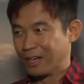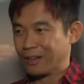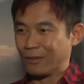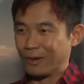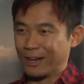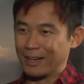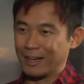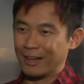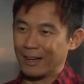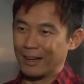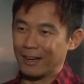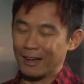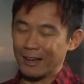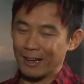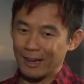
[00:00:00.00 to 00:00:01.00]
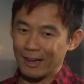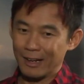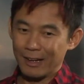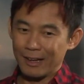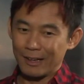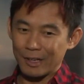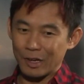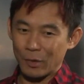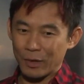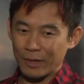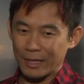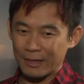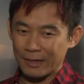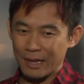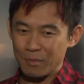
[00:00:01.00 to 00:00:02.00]
When
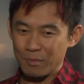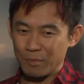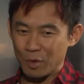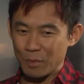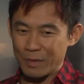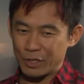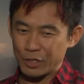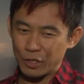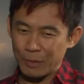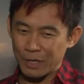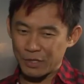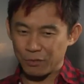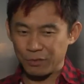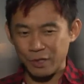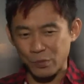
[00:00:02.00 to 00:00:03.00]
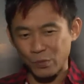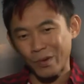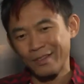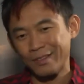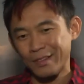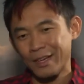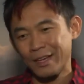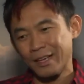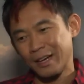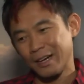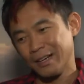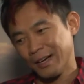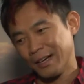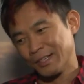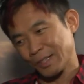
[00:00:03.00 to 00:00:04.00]
when they label me too much of this one thing,
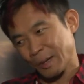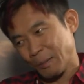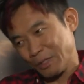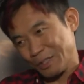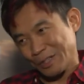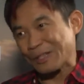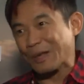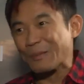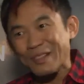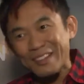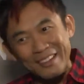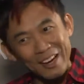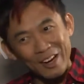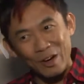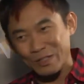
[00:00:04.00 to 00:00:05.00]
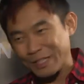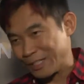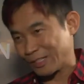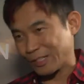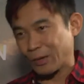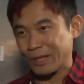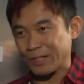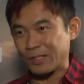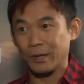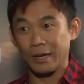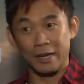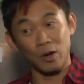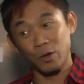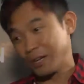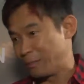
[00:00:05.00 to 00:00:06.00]
I jump into something else, and so on and so on.
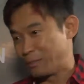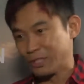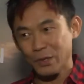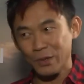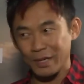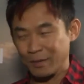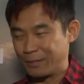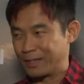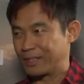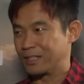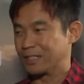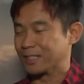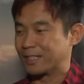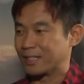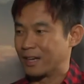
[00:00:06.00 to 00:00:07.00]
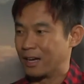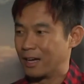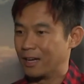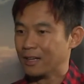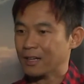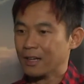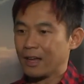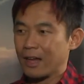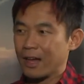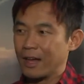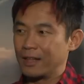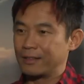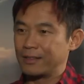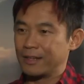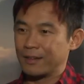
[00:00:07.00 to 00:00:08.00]
And I'll keep doing it because
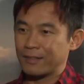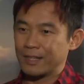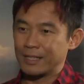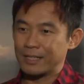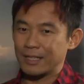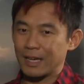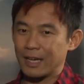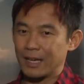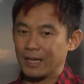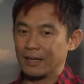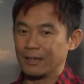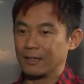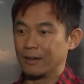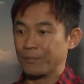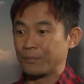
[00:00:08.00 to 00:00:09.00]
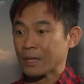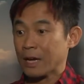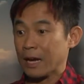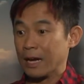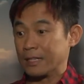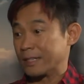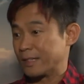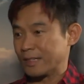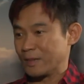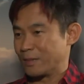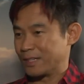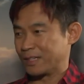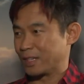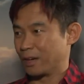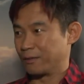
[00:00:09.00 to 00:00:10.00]
at the end of the day, I just see
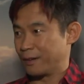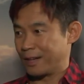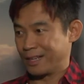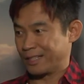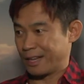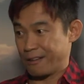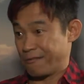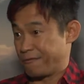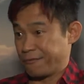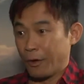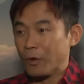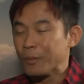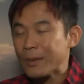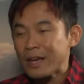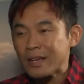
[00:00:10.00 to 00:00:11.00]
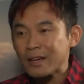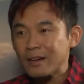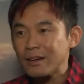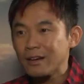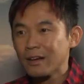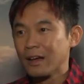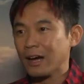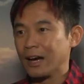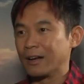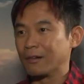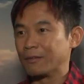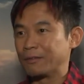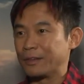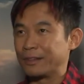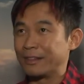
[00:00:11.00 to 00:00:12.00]
myself as a filmmaker. I
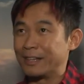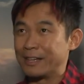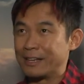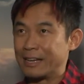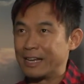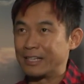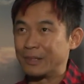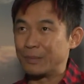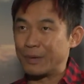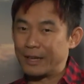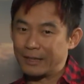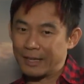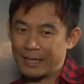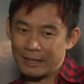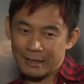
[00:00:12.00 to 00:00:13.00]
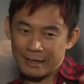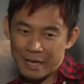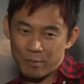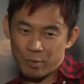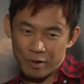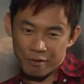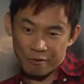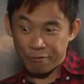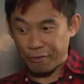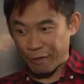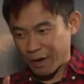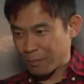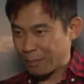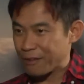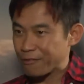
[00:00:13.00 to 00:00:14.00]
don't think they need to be like a label in
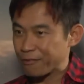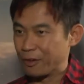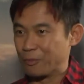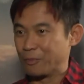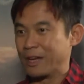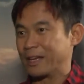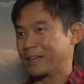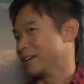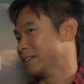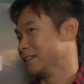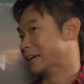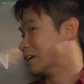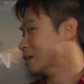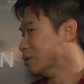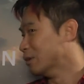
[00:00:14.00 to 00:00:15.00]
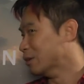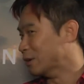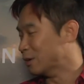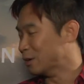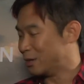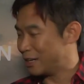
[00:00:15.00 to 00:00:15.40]
front of my filmmaker label.